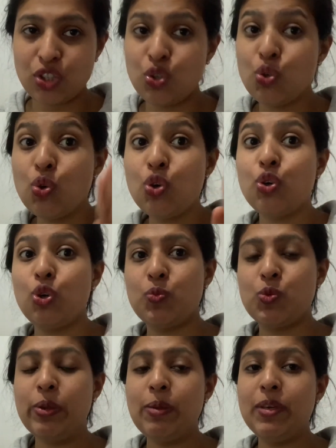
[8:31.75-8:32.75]
Two groups
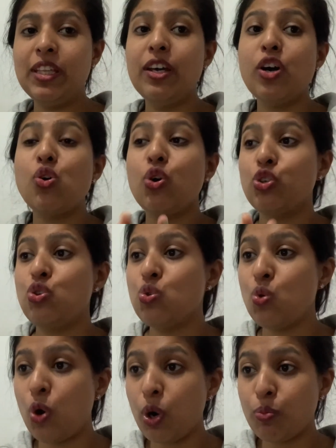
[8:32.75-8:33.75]
will be there, or two
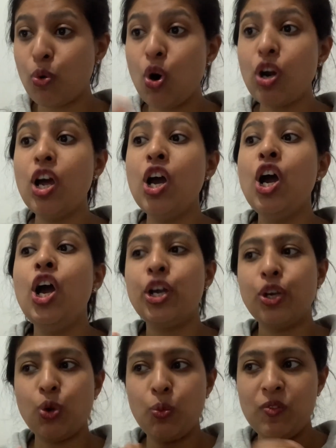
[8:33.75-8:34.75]
or more
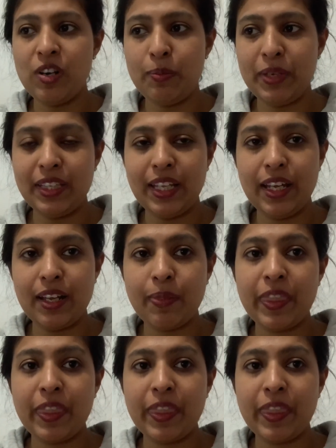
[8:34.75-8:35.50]
group will be there.